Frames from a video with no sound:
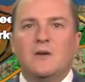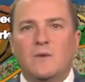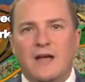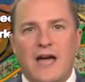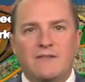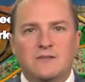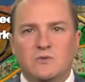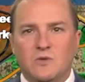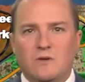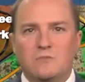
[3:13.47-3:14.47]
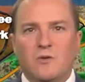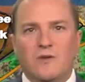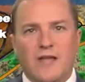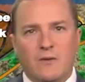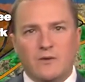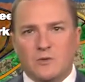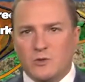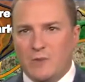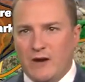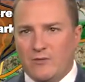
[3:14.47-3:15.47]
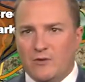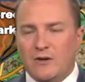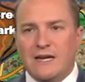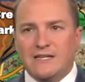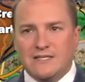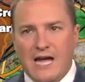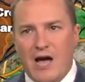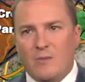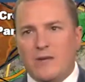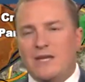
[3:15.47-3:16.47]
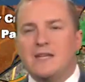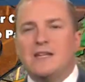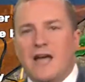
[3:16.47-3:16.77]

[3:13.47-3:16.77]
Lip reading: We have some storms moving that way towards Panther Creek, Talbot,